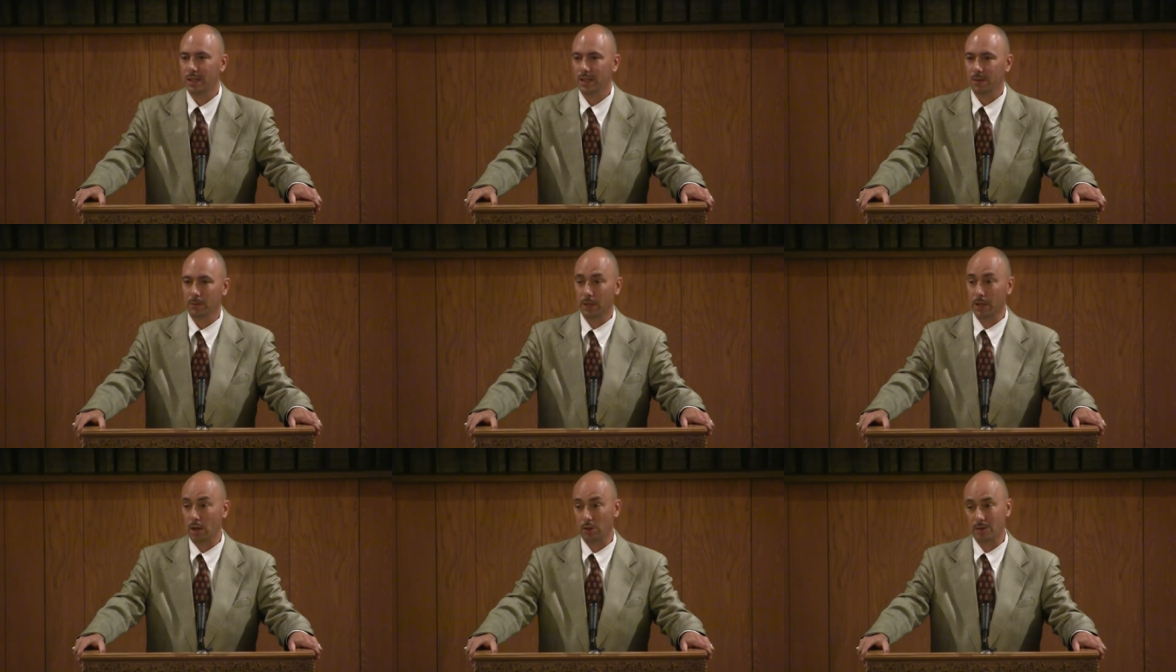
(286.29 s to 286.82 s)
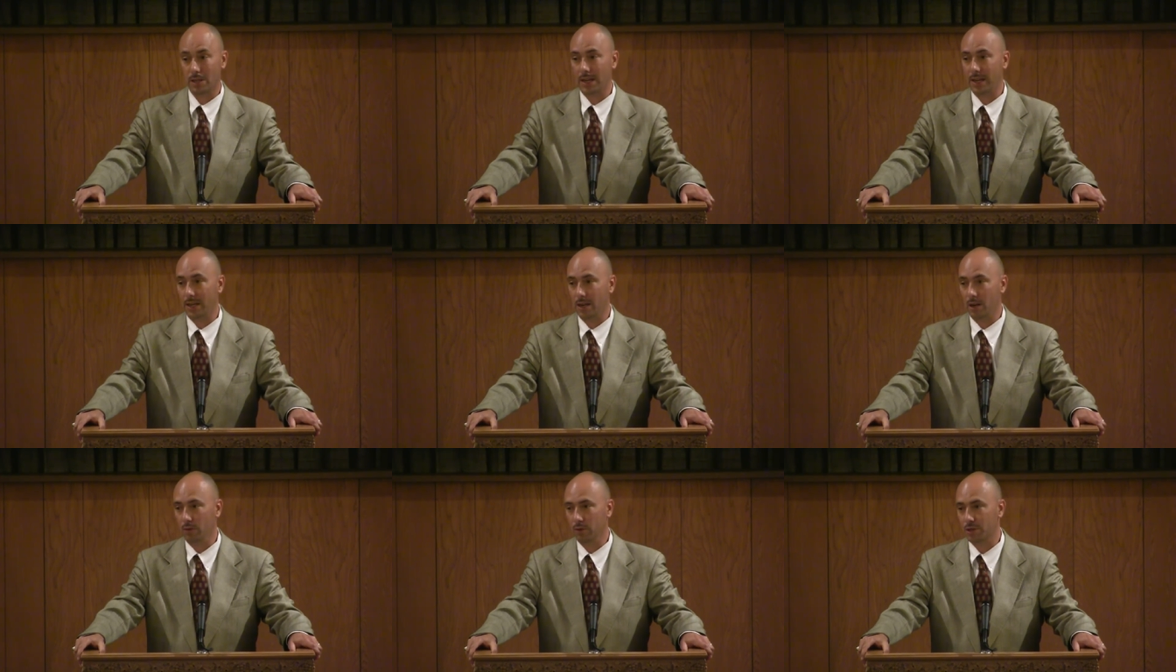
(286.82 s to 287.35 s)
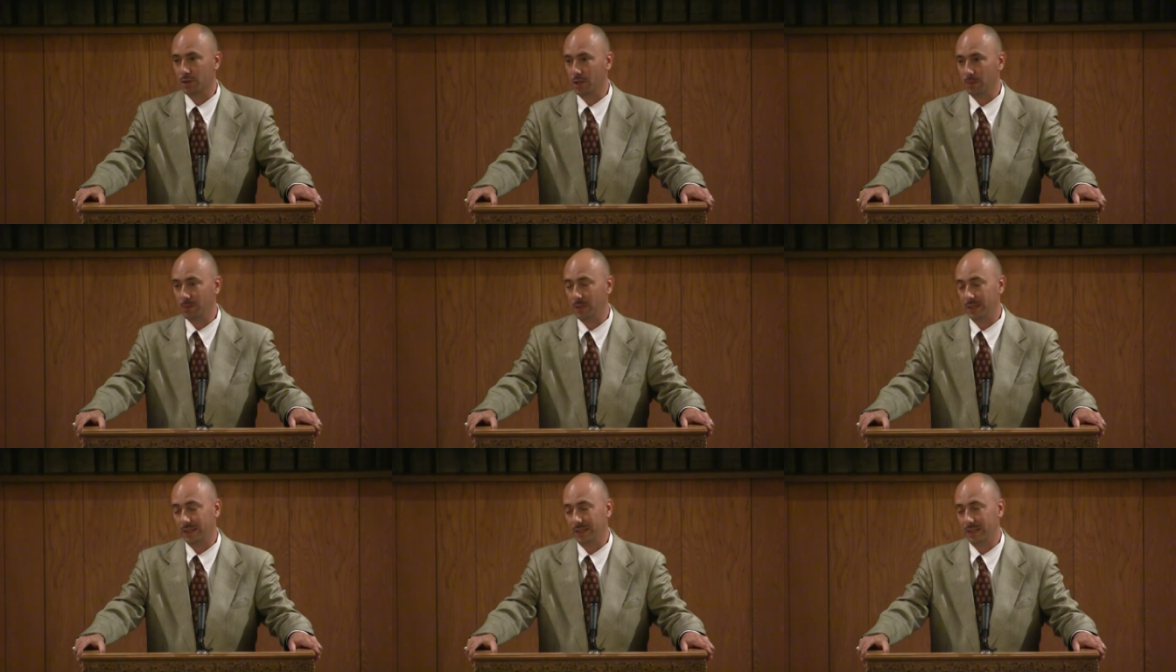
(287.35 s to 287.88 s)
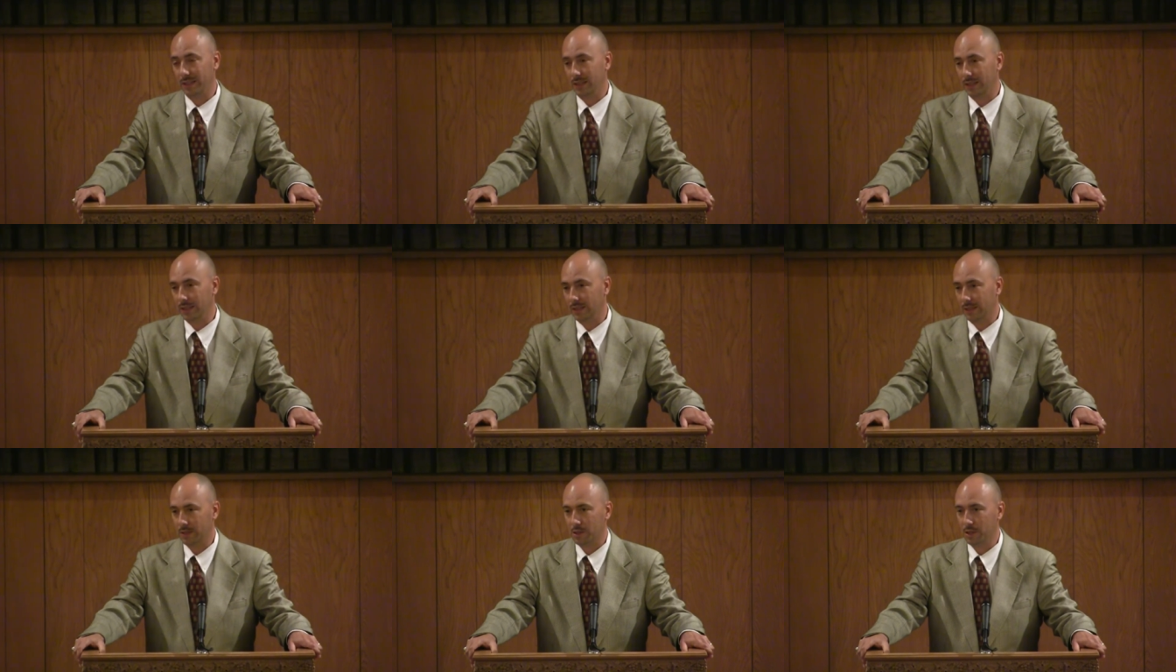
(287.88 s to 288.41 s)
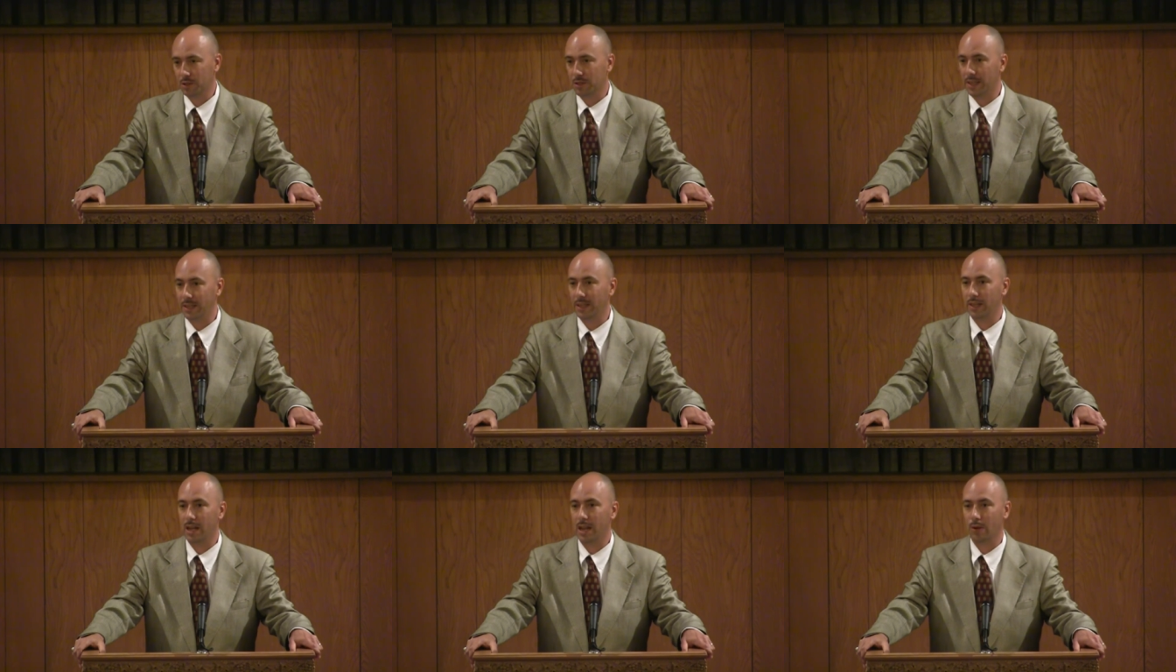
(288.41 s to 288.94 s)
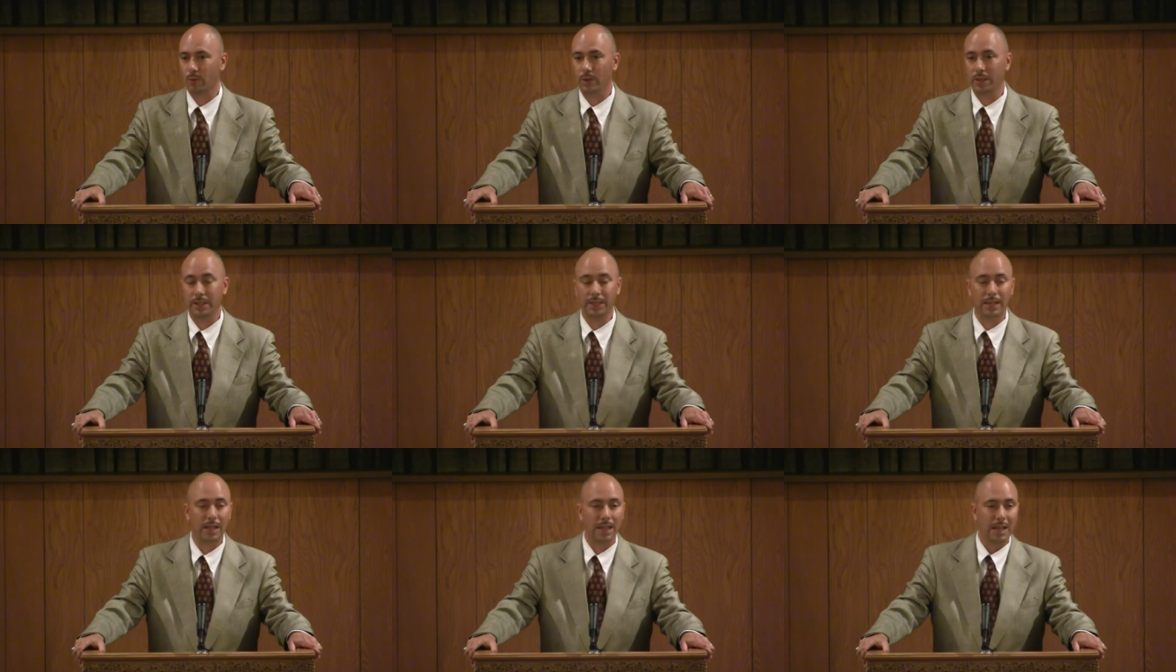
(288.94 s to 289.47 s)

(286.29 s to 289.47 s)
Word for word: because they didn't know the subject since they did not read it.